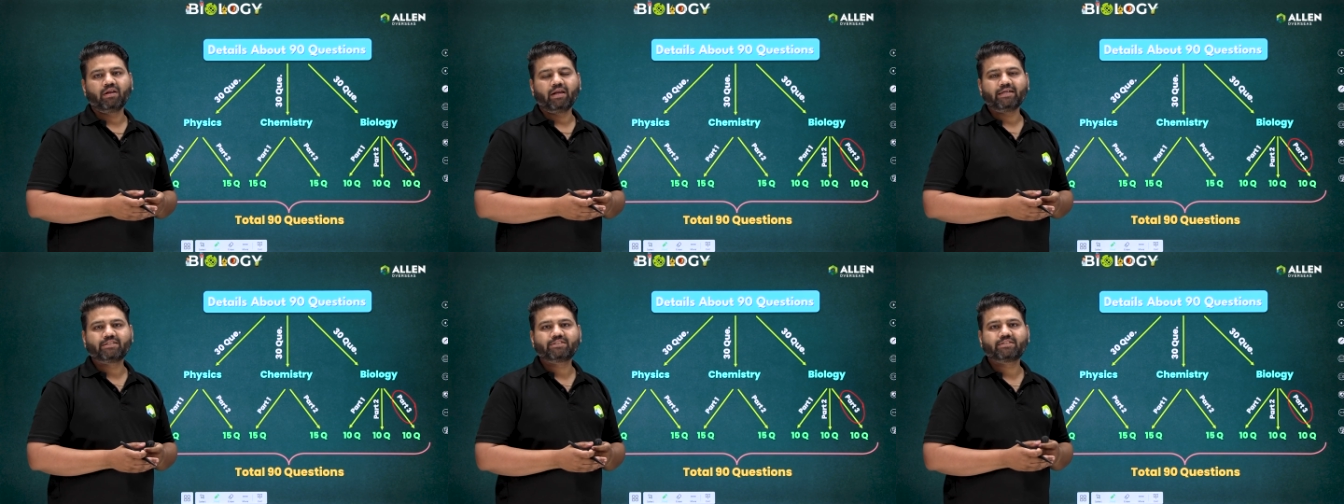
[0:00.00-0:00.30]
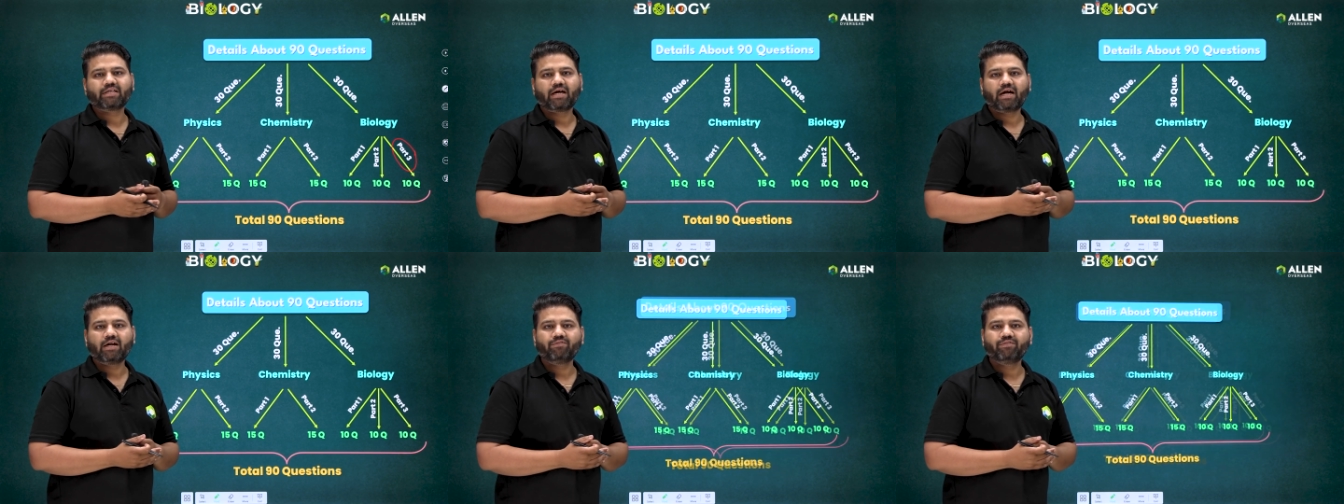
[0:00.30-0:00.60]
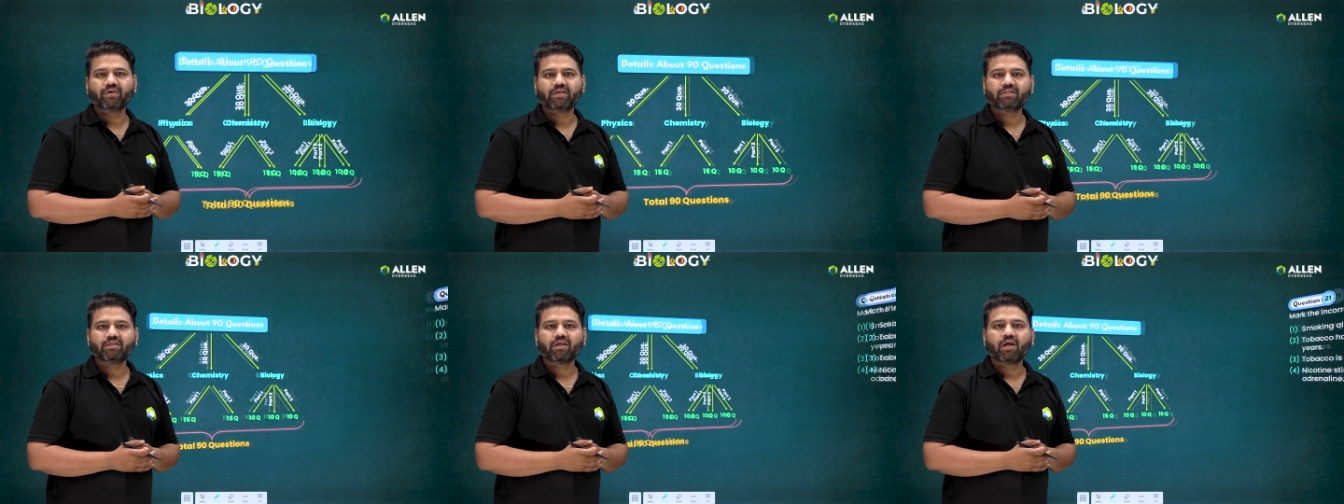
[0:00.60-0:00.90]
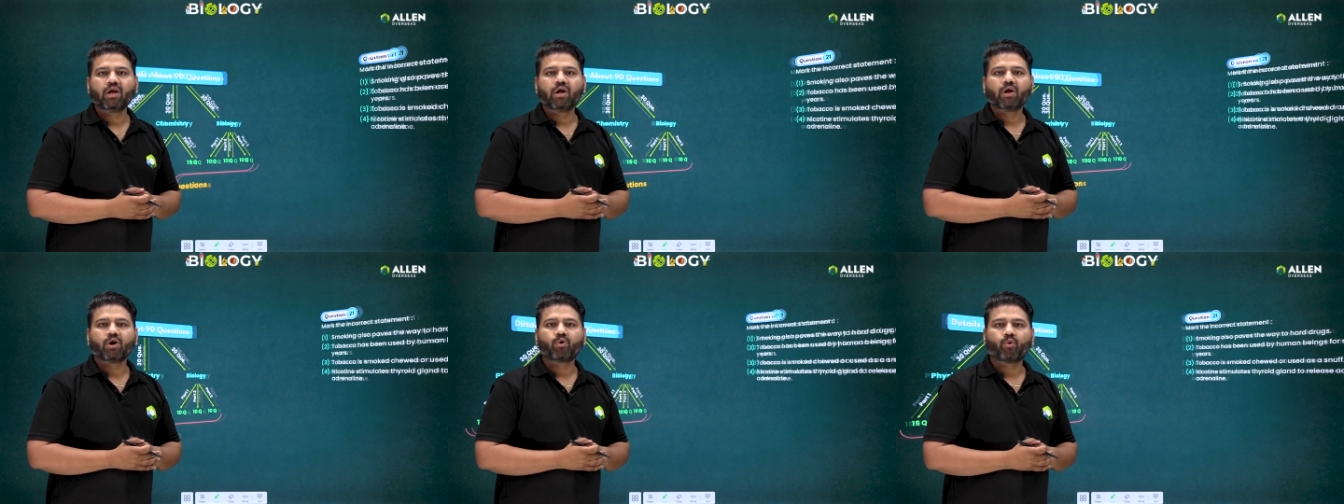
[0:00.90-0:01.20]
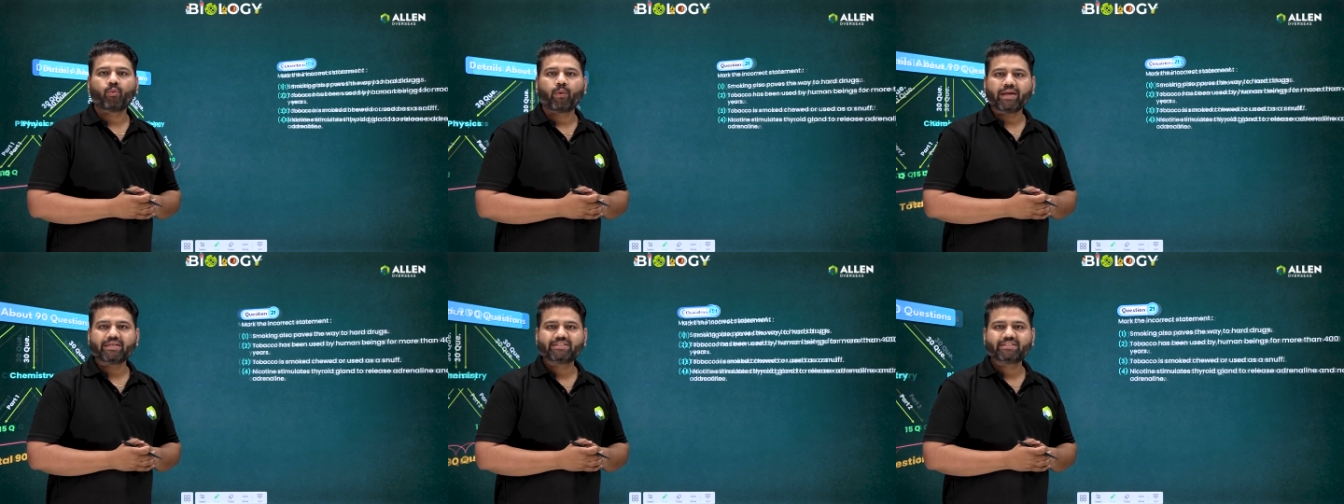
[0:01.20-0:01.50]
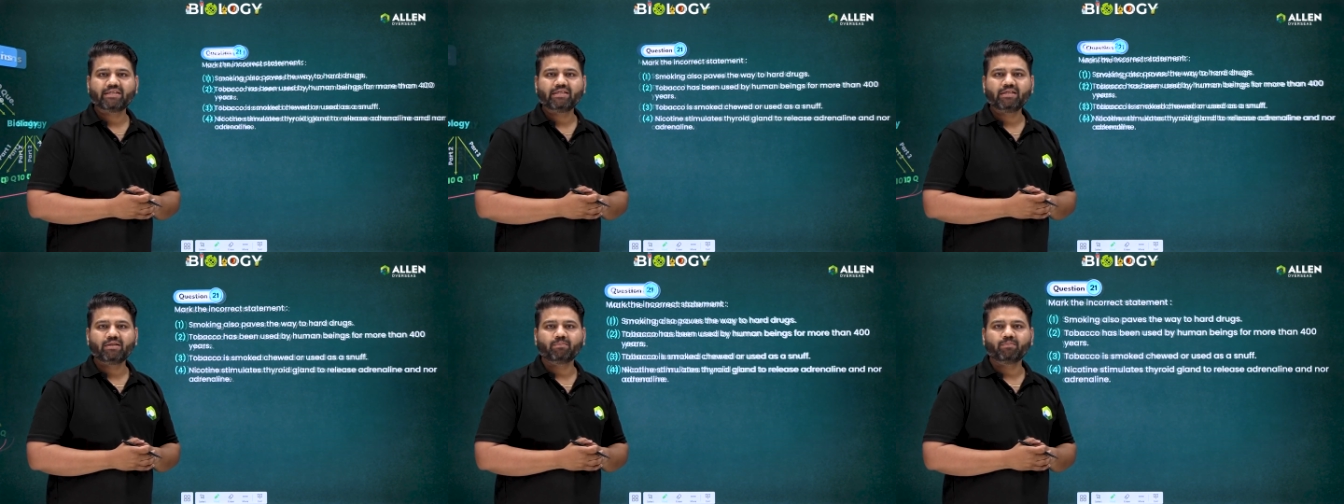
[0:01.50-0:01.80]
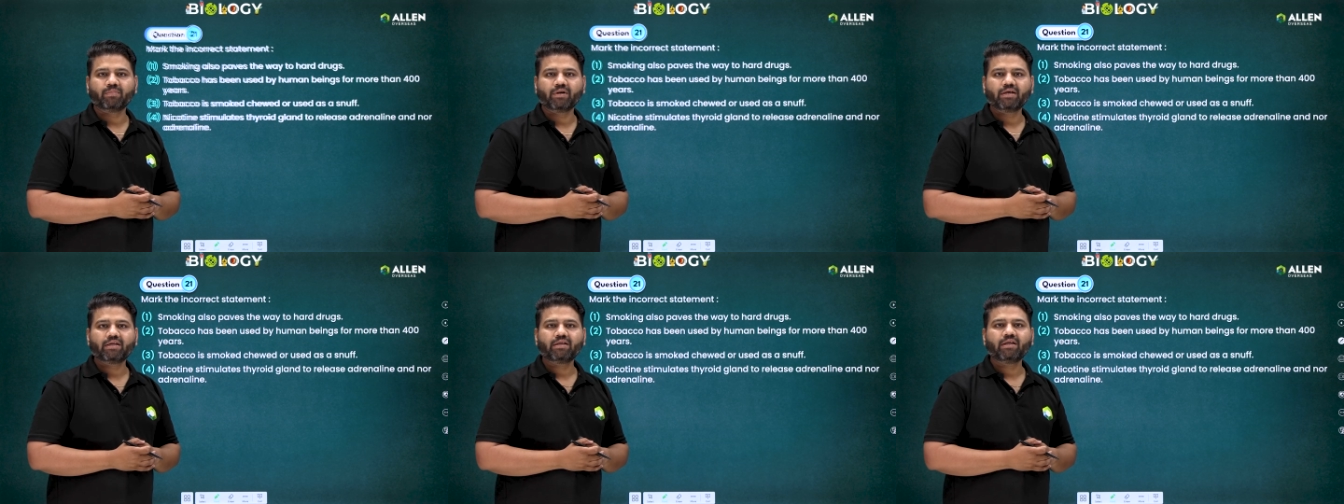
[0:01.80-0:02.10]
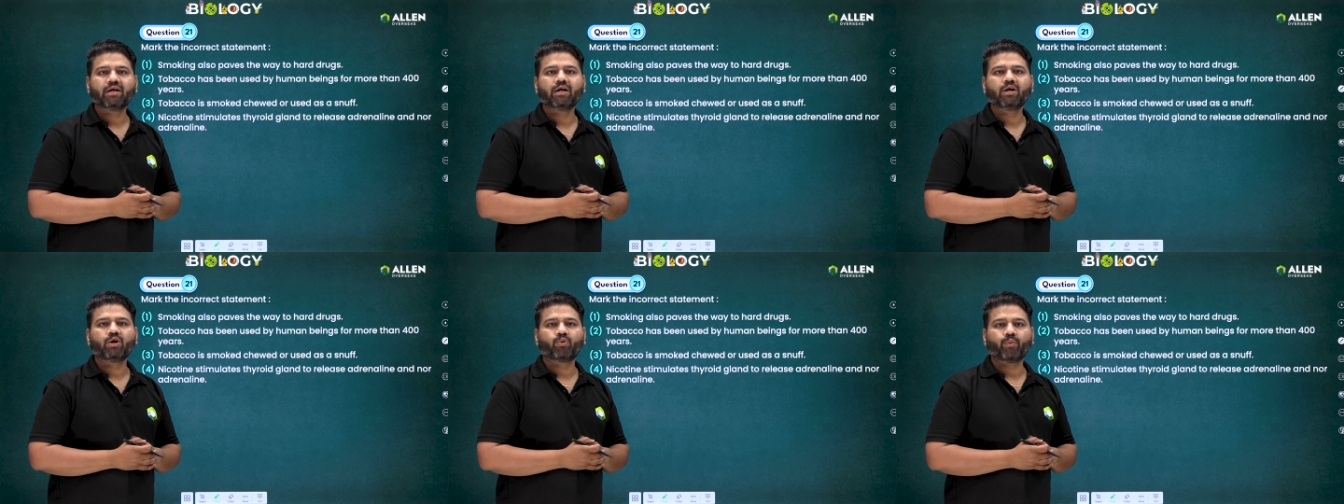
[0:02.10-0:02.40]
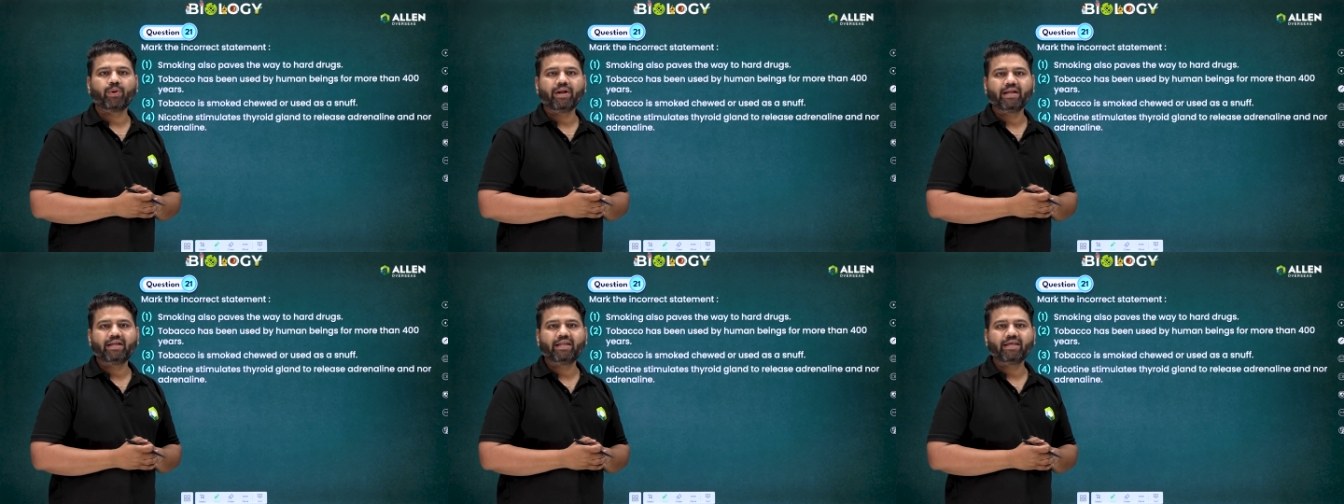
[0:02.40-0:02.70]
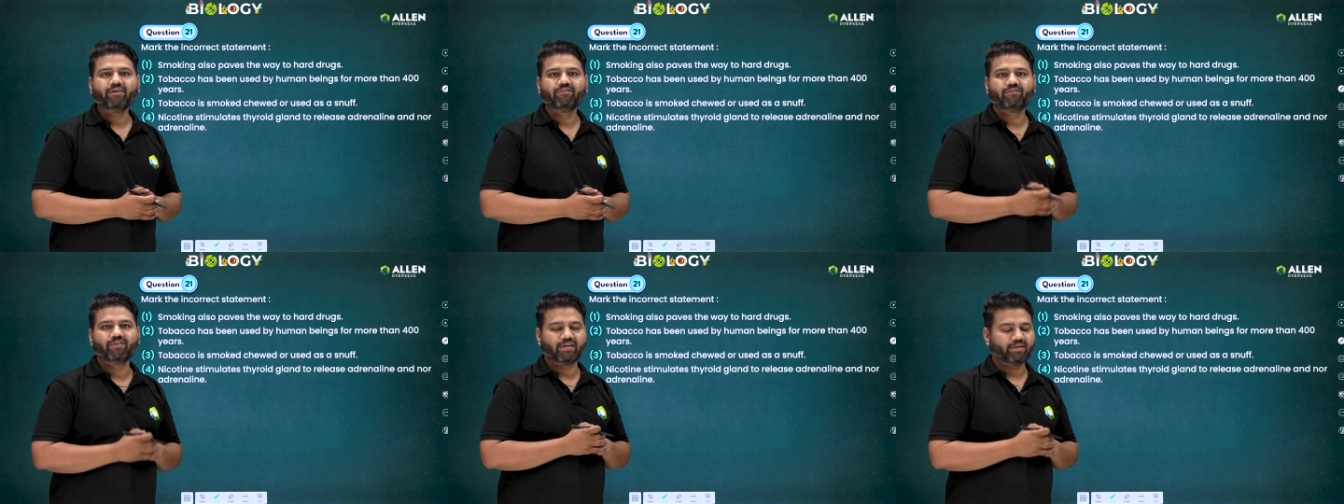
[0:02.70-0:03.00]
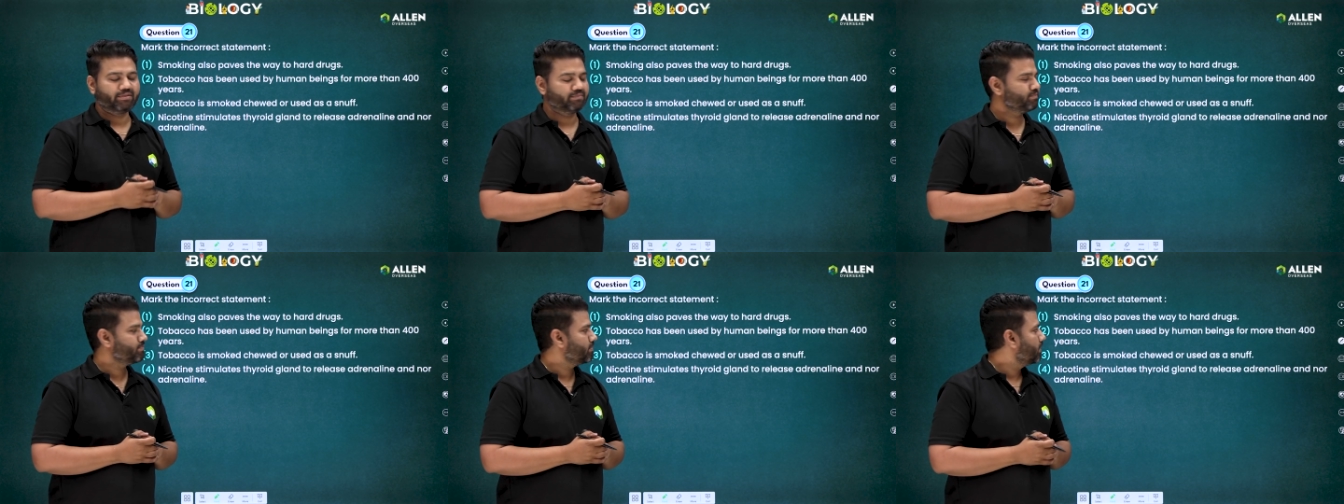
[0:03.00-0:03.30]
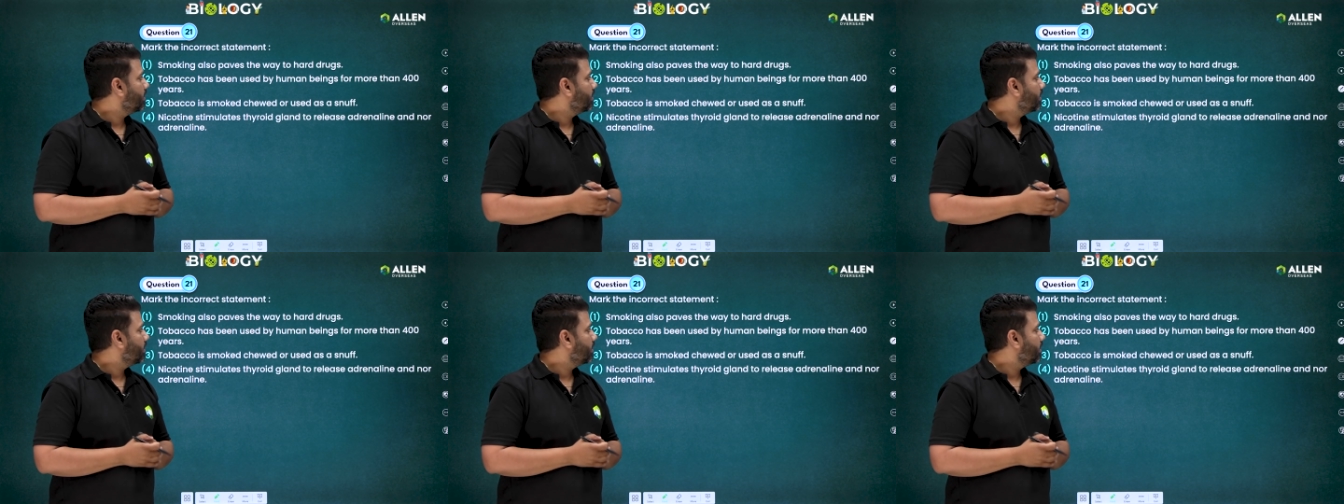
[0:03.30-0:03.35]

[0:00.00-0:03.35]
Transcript: let's start with question number 21